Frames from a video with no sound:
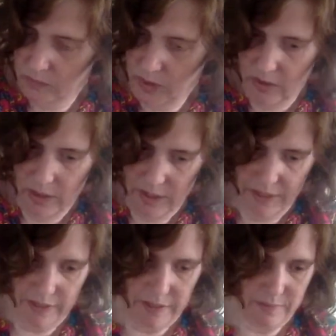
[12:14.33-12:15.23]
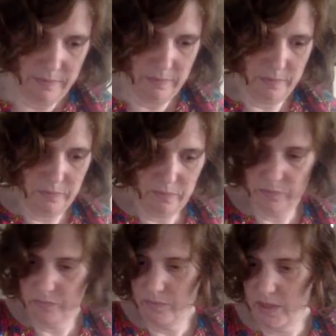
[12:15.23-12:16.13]
Alright.
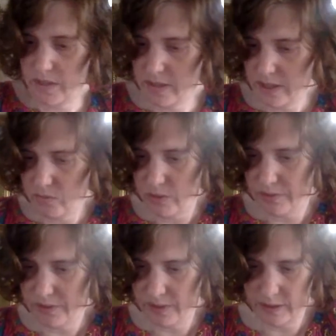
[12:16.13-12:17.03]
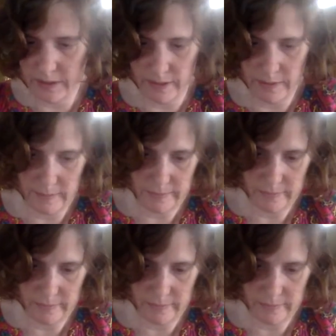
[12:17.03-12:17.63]
They said we're fine.